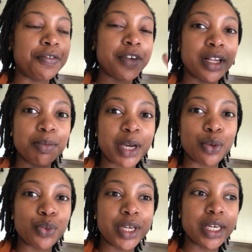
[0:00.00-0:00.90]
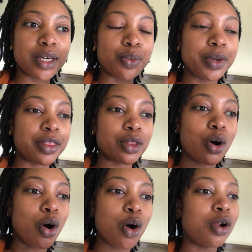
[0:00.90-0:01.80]
fill my week with
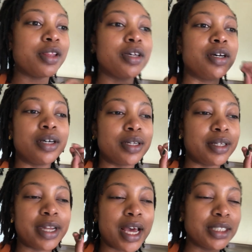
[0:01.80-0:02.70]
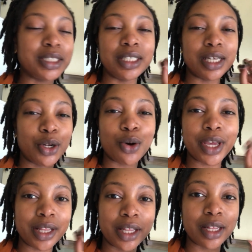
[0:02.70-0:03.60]
all the nasty,
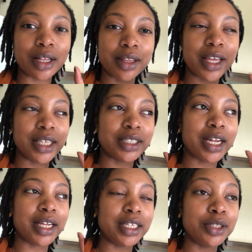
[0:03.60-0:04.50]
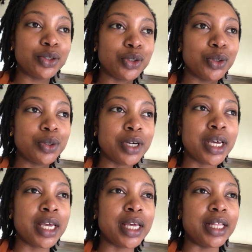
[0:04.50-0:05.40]
annoying little things that I need to do
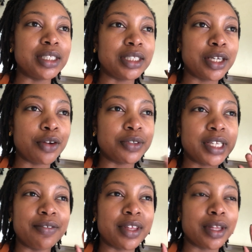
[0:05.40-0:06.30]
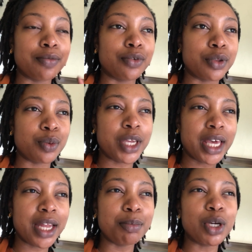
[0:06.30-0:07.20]
instead of saving them for the
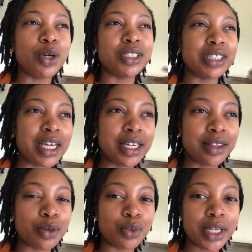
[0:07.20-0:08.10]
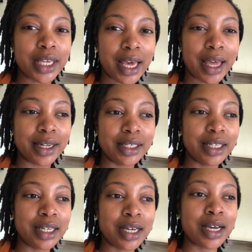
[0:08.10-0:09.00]
weekend because then in the weekend
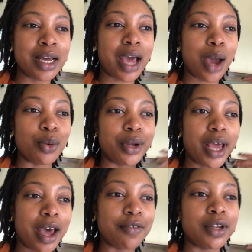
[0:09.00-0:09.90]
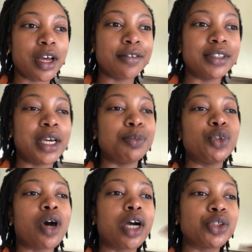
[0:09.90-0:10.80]
I won't have enough time
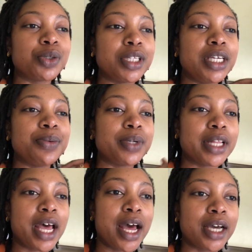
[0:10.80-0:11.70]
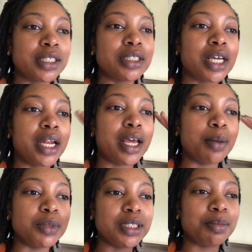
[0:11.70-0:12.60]
to actually relax and
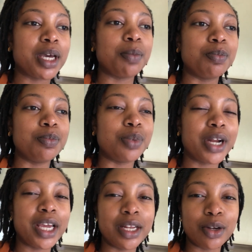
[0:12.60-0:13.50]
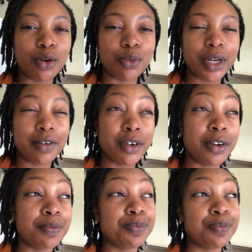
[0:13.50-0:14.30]
empty my brain or whatever.